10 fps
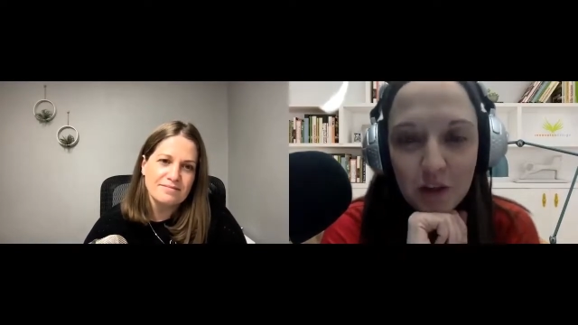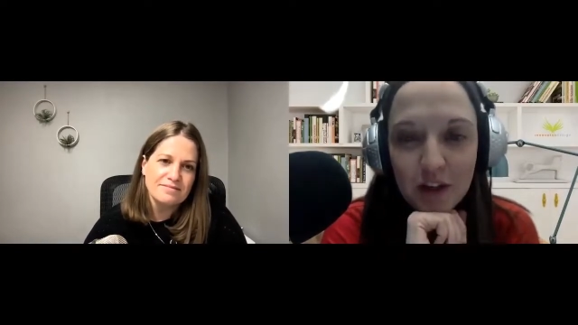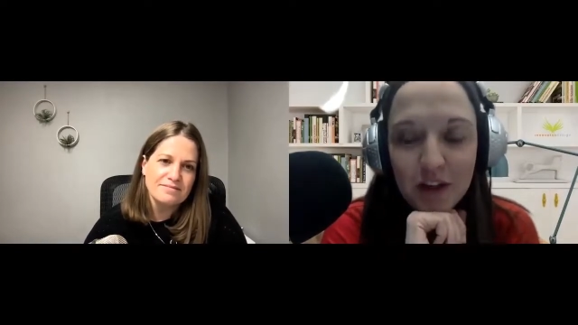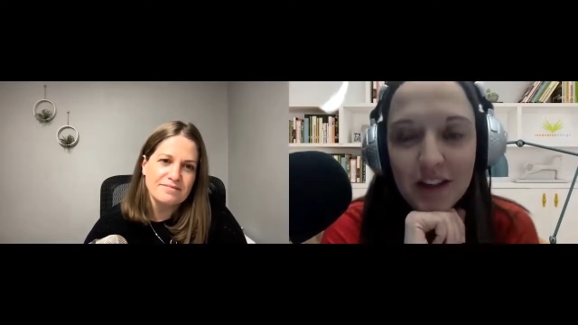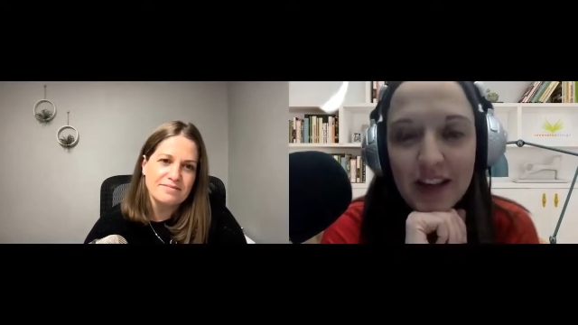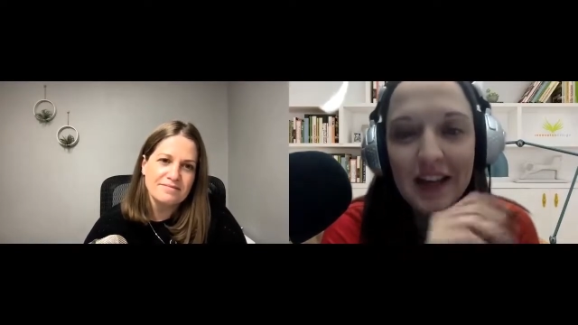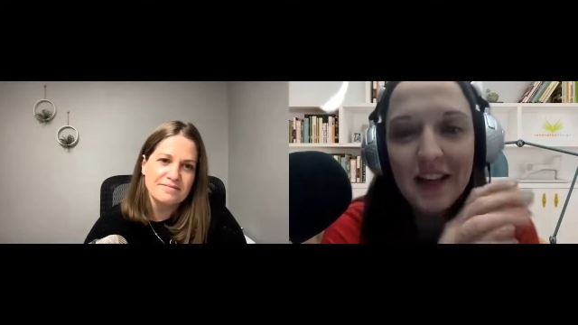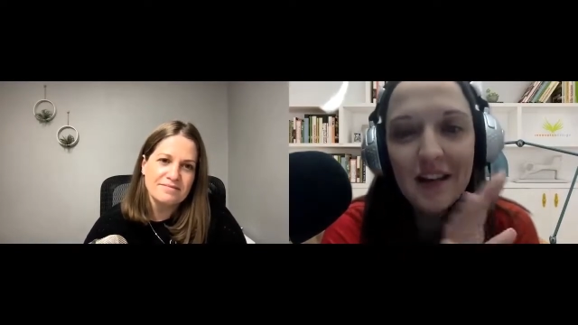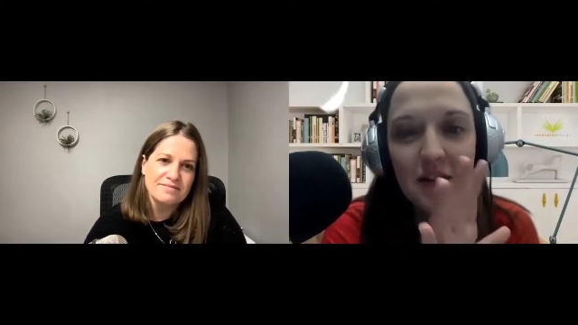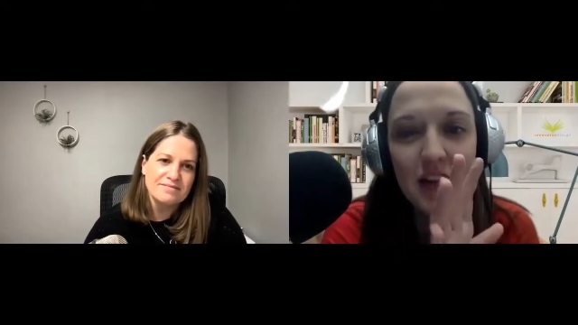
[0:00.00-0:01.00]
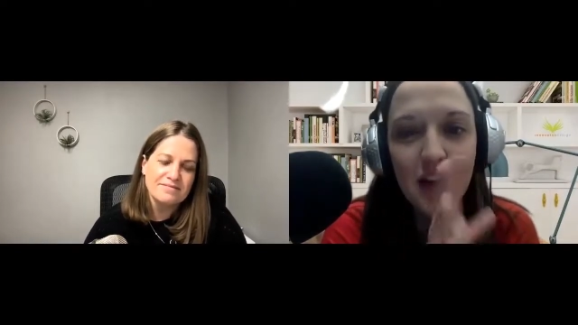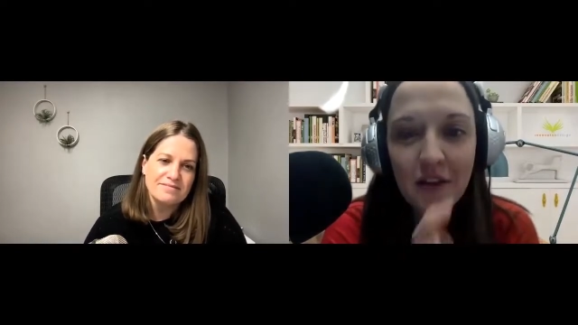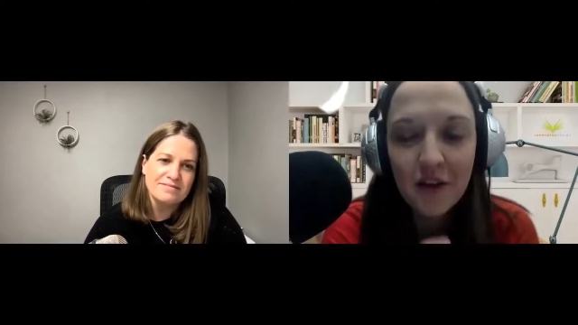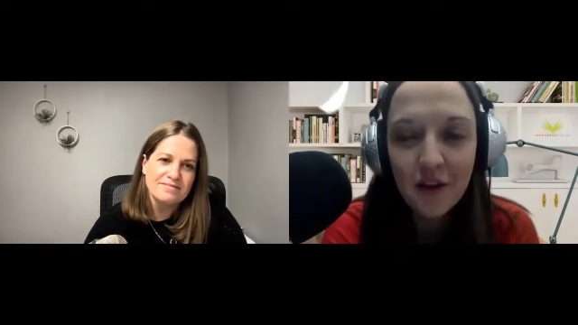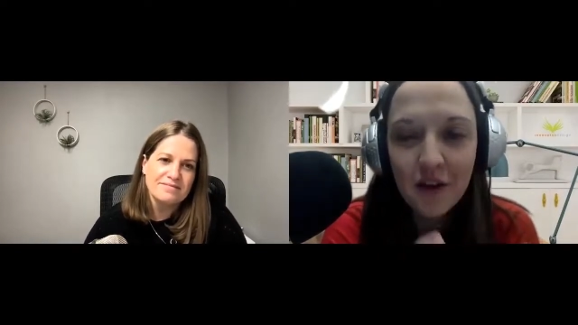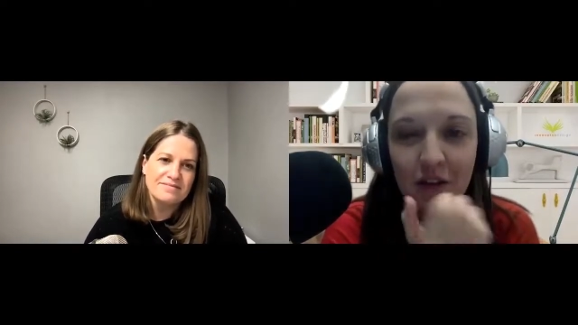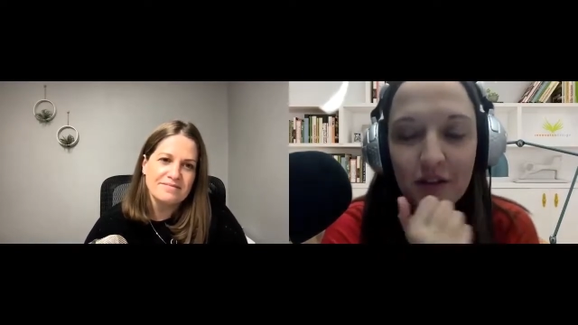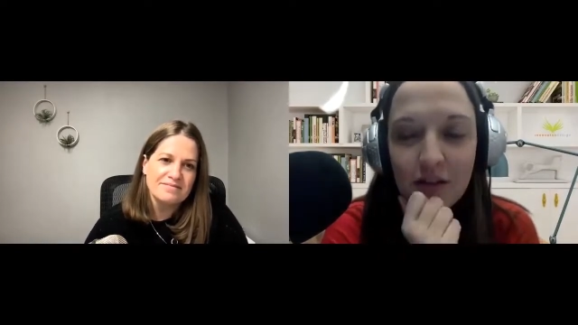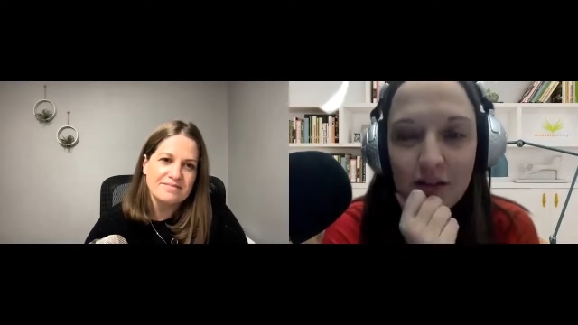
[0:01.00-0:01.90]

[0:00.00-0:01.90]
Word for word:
Speaker 1: earlier, Kate. The other,